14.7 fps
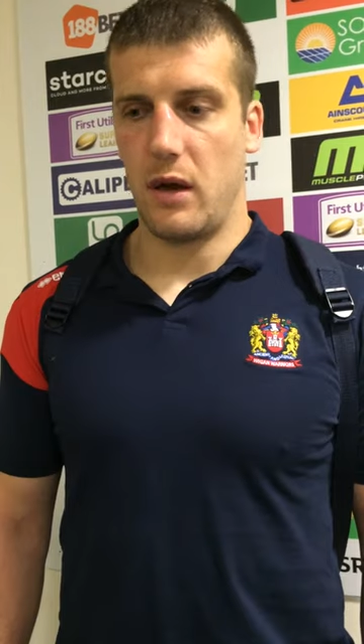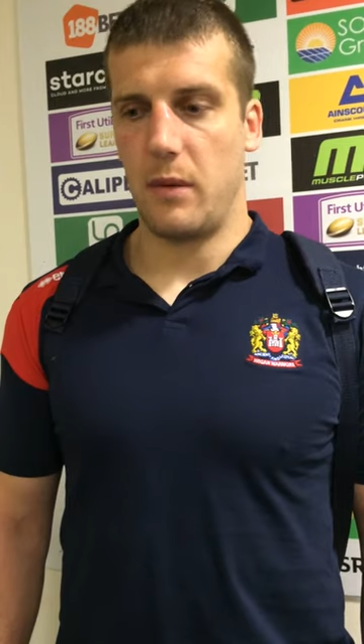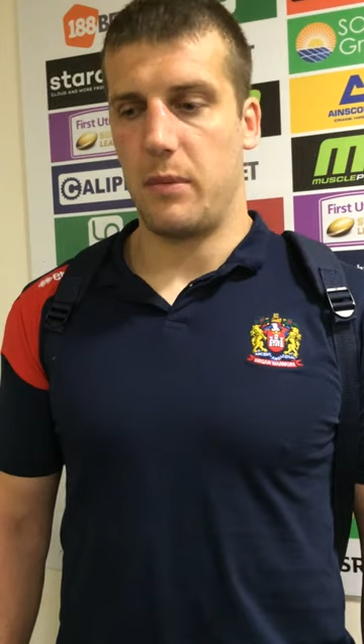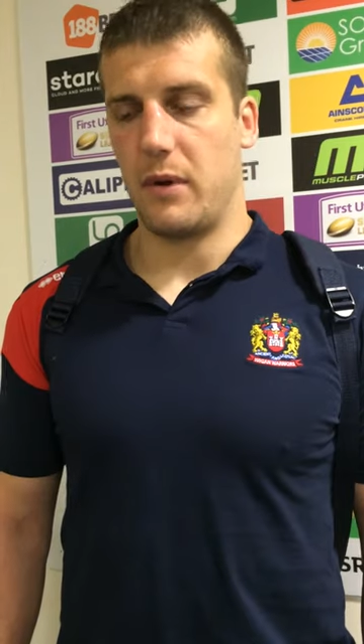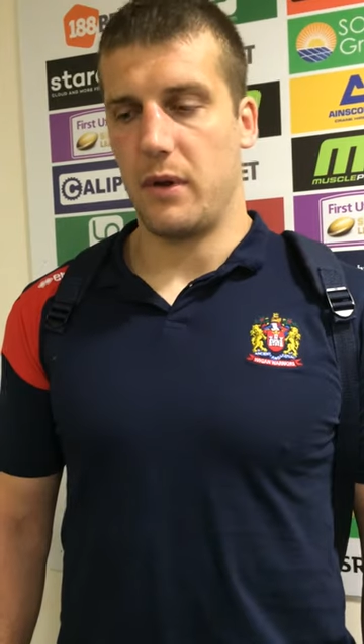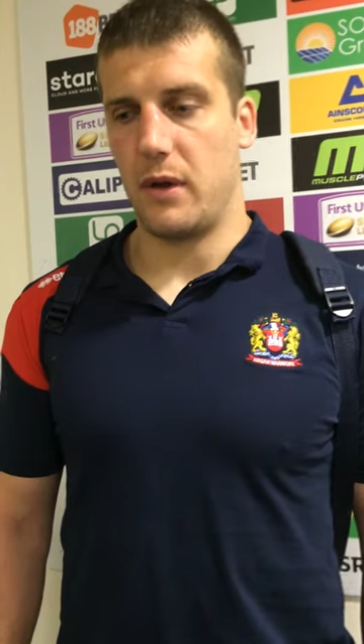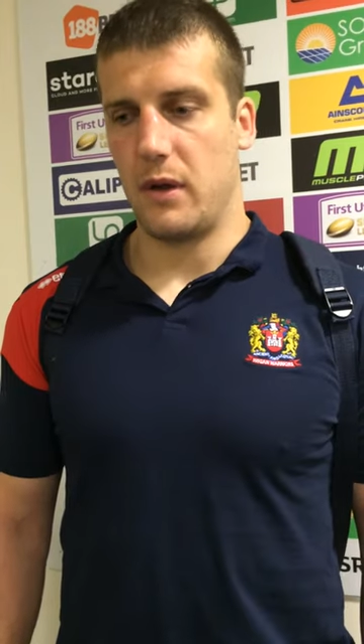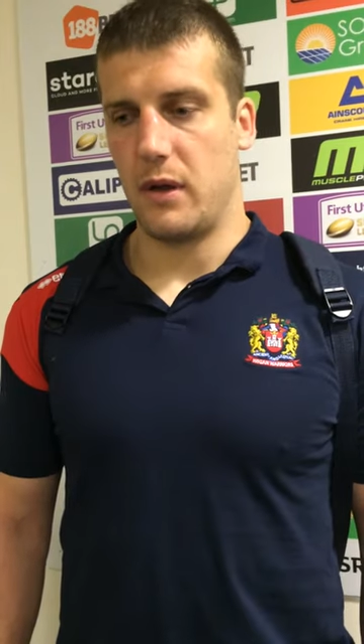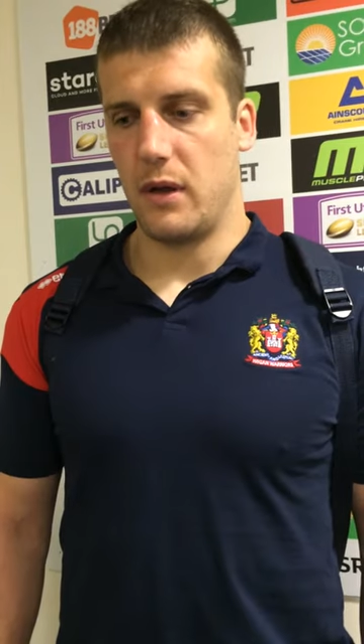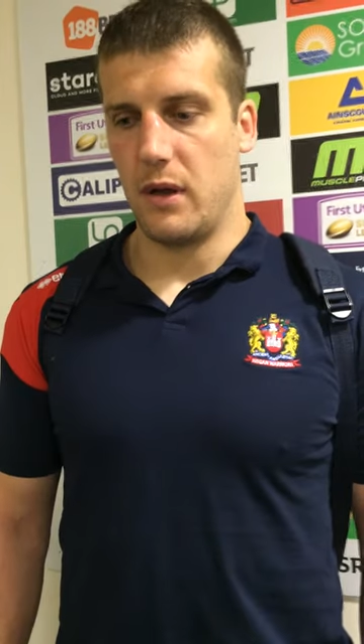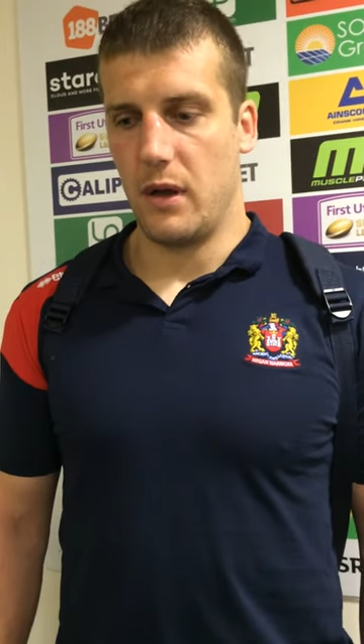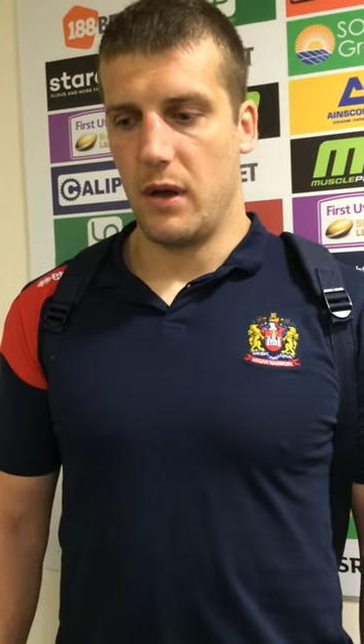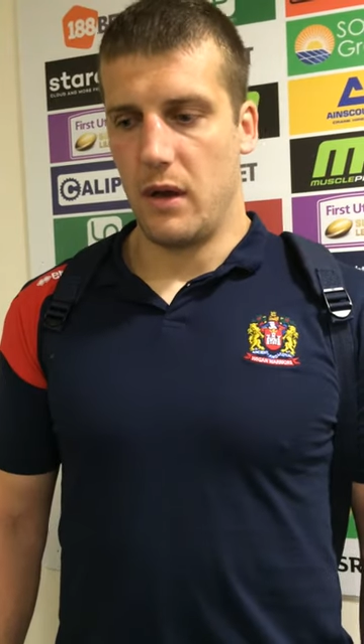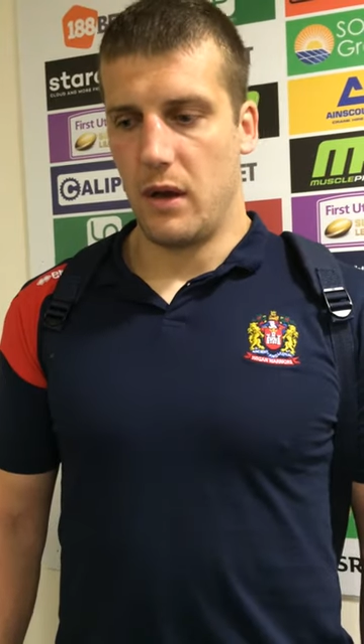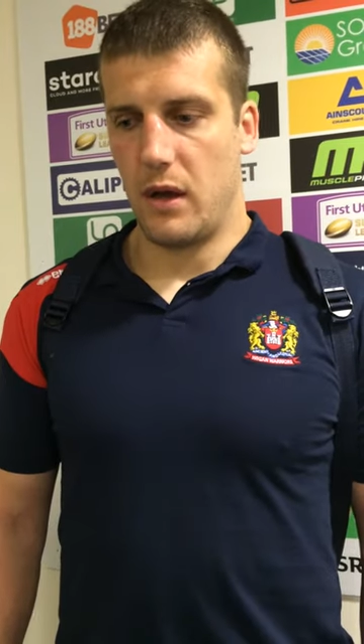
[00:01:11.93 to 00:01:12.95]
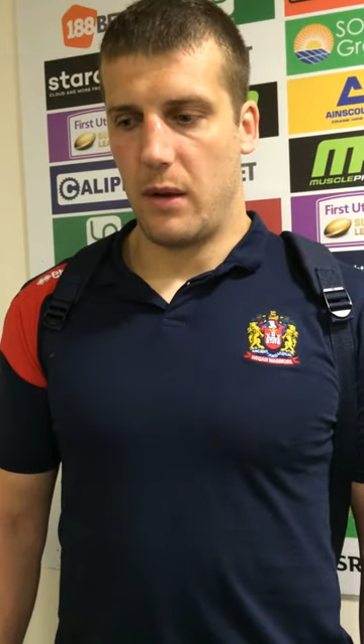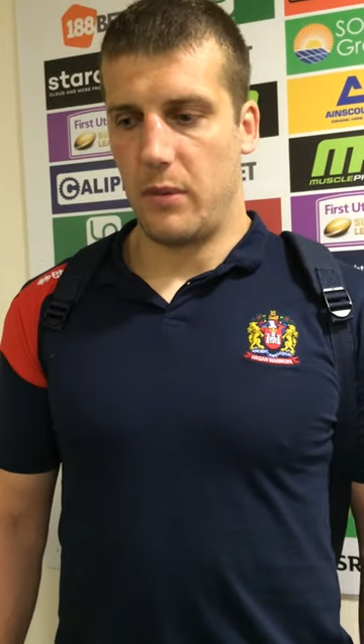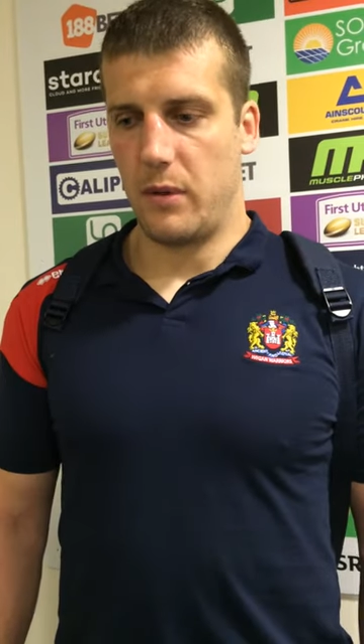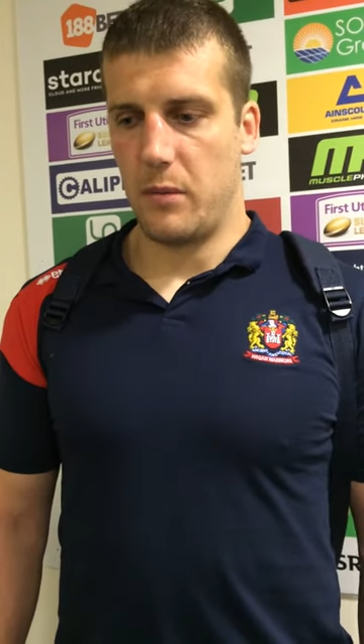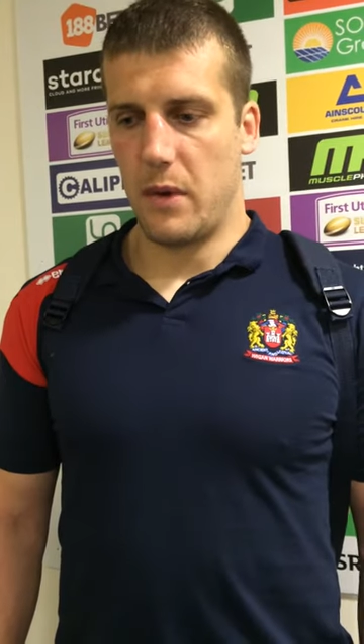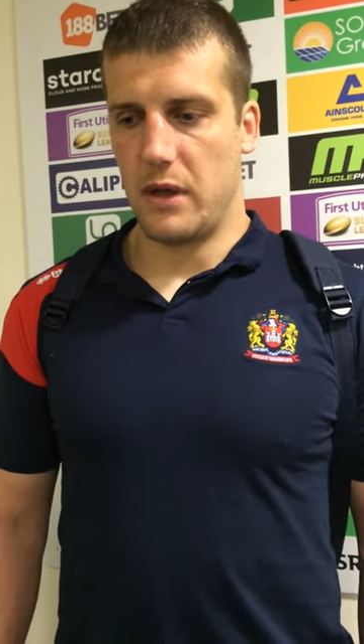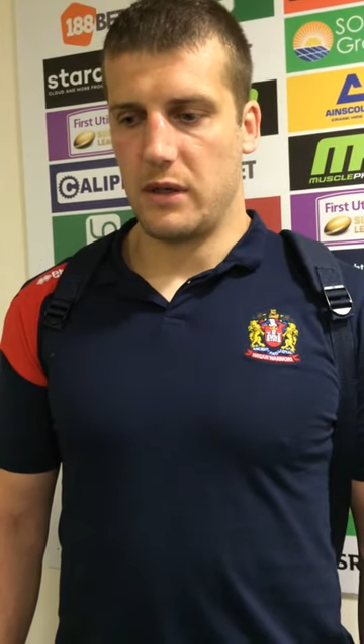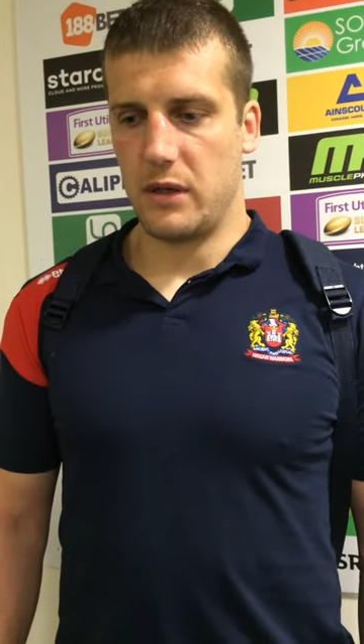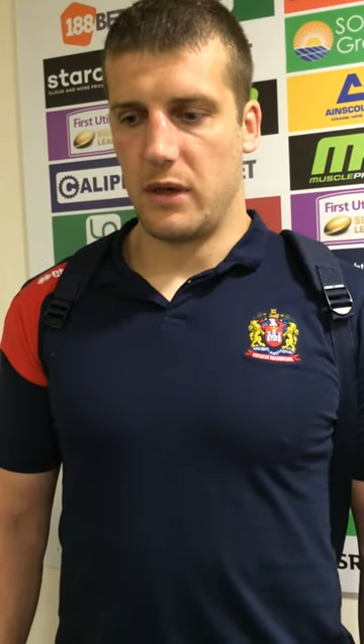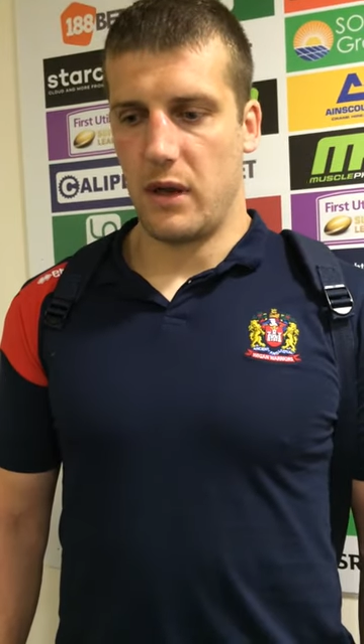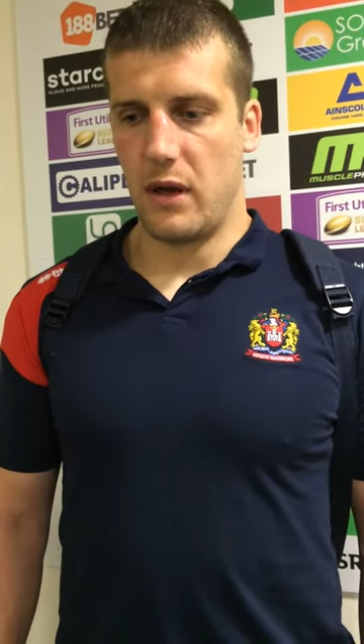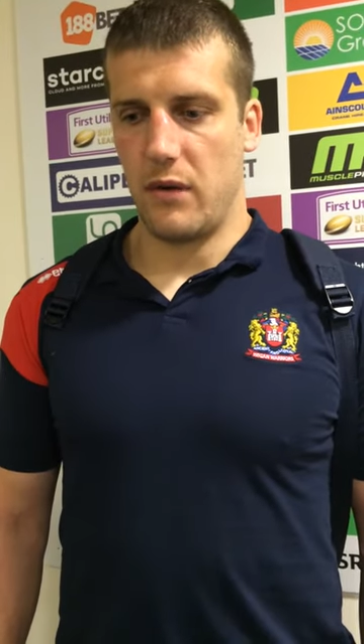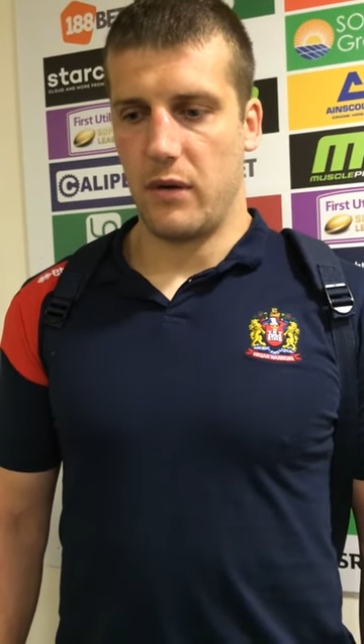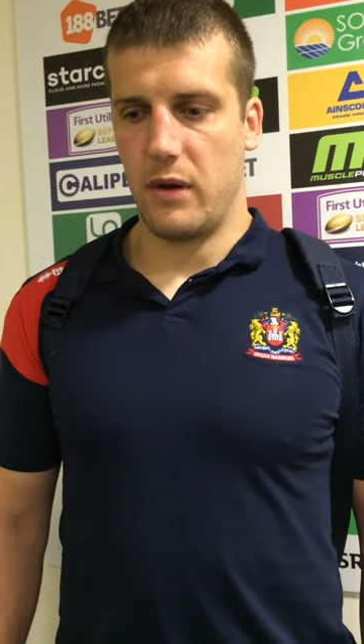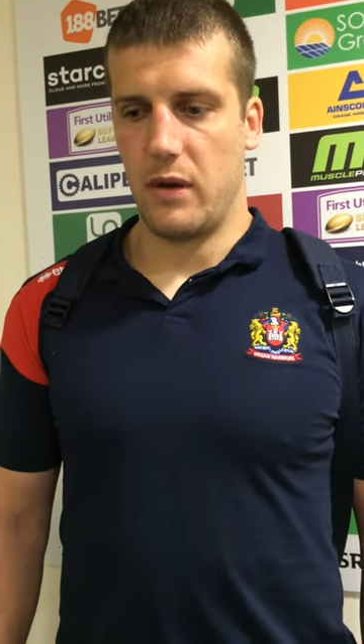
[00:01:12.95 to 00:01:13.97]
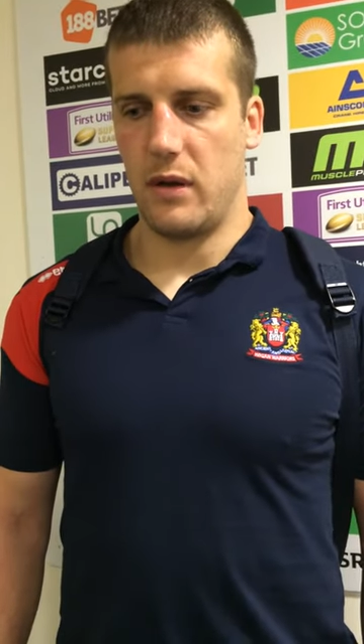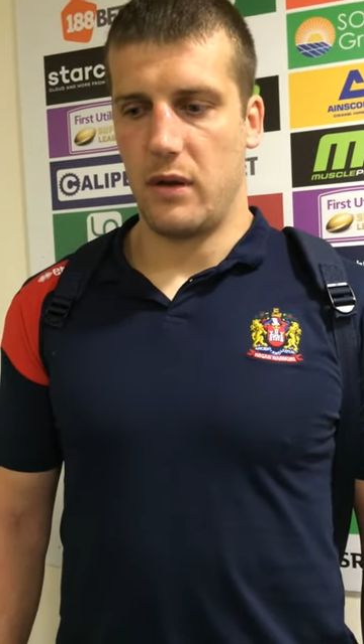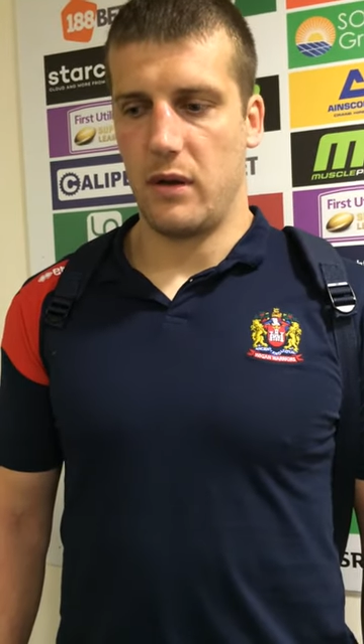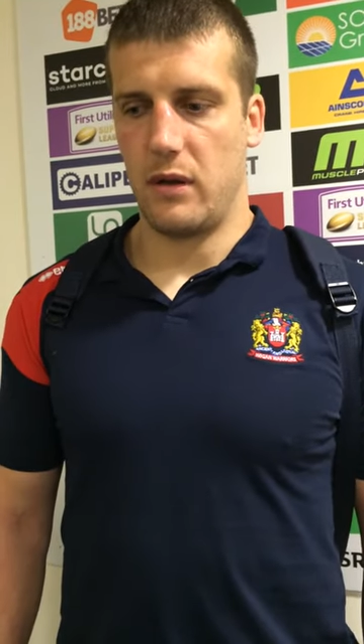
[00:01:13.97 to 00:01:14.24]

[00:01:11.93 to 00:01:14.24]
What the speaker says: up at Magic there, and